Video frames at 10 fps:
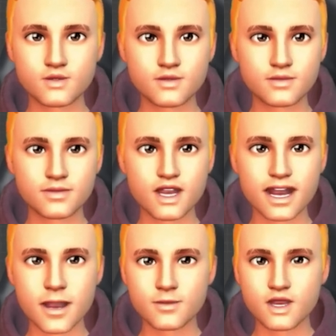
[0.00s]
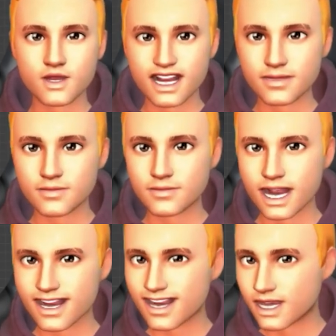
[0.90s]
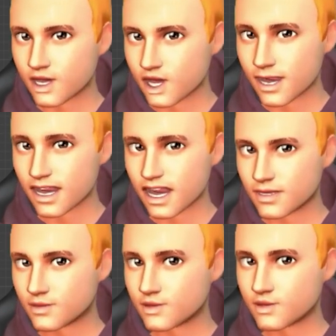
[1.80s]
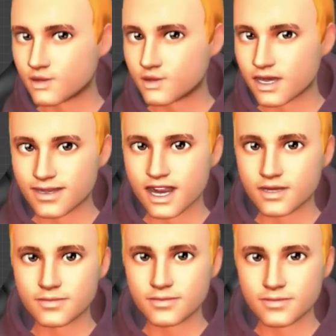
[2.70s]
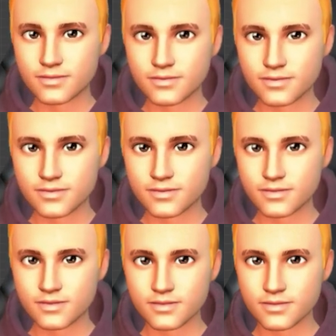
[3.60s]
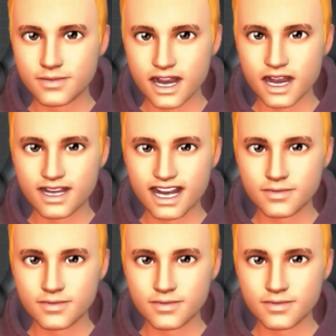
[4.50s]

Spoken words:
and then I'm going to scale, rotate it. Rotate like this.